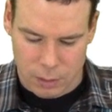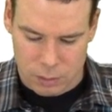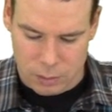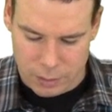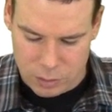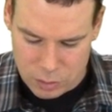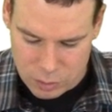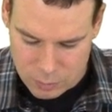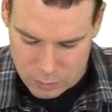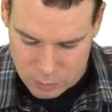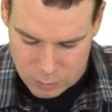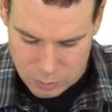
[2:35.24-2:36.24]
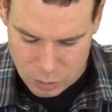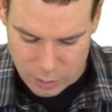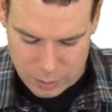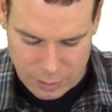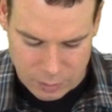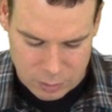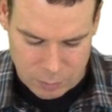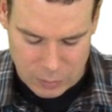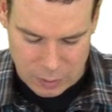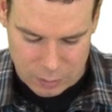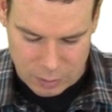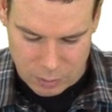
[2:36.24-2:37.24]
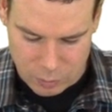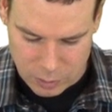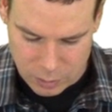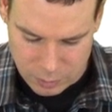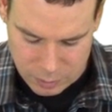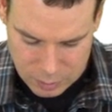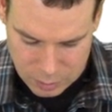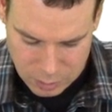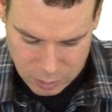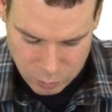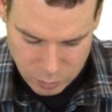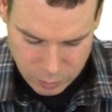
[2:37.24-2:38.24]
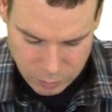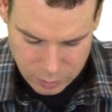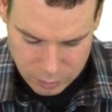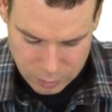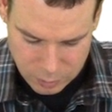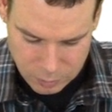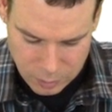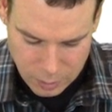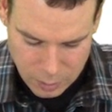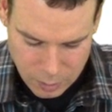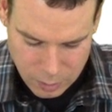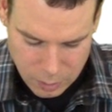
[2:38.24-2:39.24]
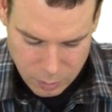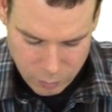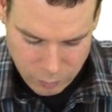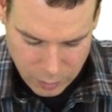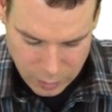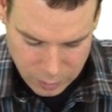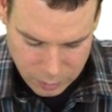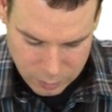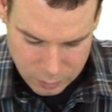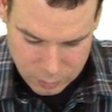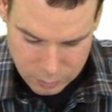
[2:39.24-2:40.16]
So let's jot down some things that we're going to need to work with. So we've got a